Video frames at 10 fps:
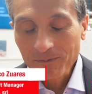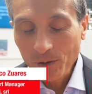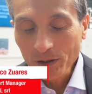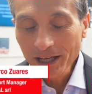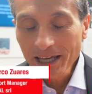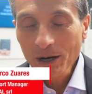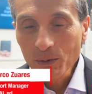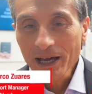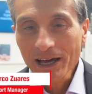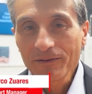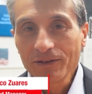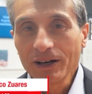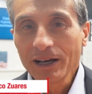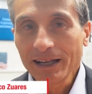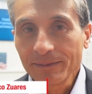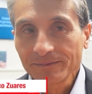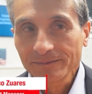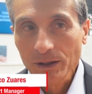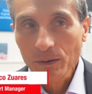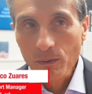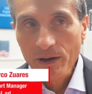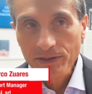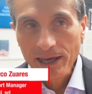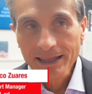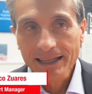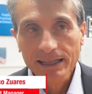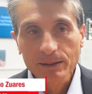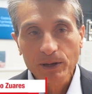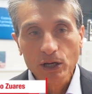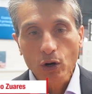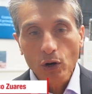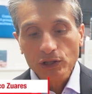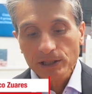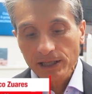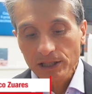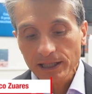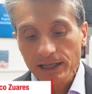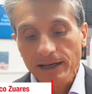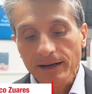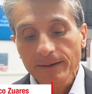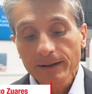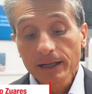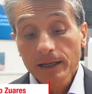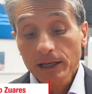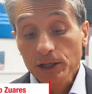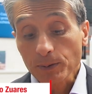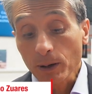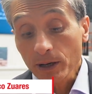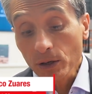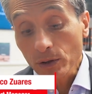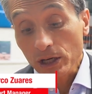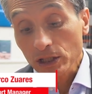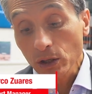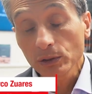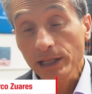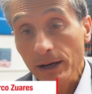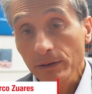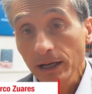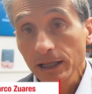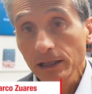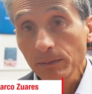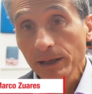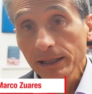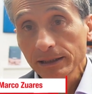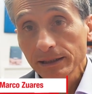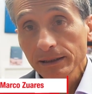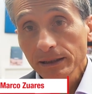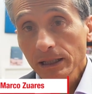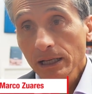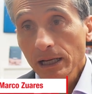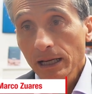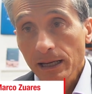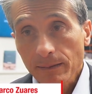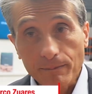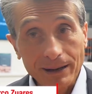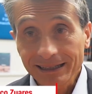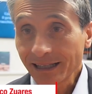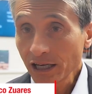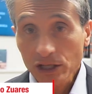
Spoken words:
For the year we think that because this year is probably going to slow down a little bit, but there